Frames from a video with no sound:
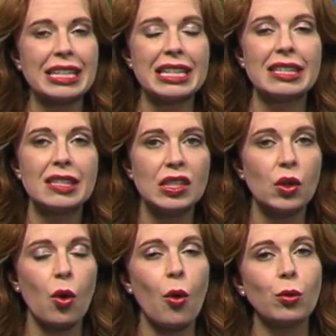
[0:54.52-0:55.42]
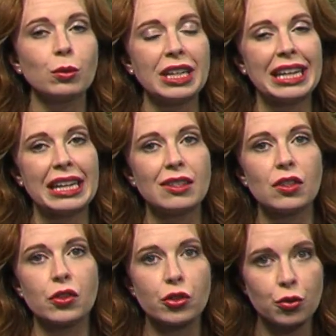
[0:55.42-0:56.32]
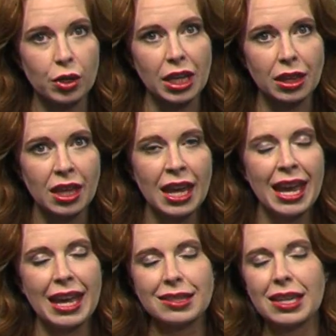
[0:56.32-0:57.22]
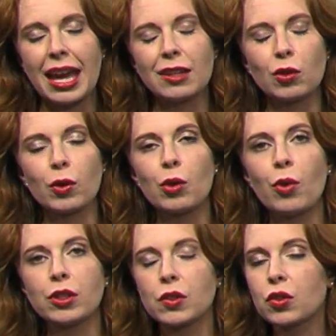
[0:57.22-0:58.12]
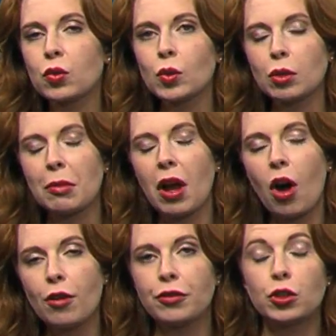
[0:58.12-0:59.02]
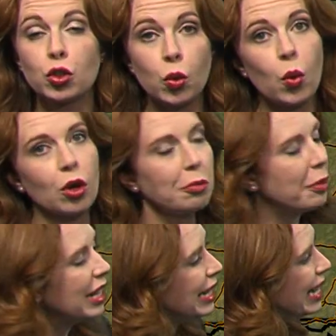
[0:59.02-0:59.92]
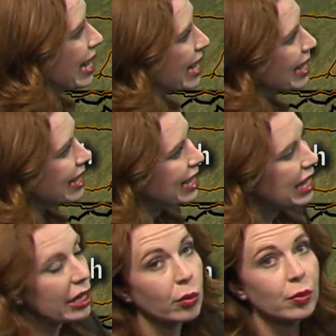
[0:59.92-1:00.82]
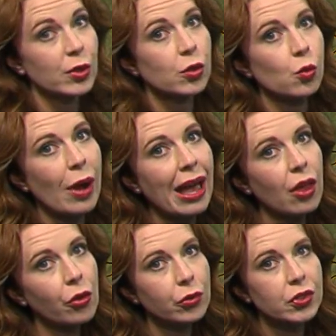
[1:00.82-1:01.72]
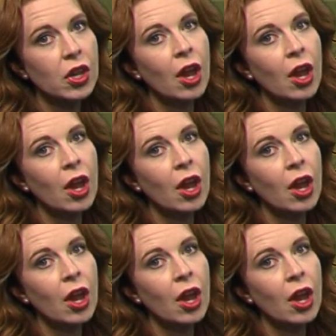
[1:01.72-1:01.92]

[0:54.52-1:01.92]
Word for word: it is still holding its strength as a category one storm offshore, but it is sending swells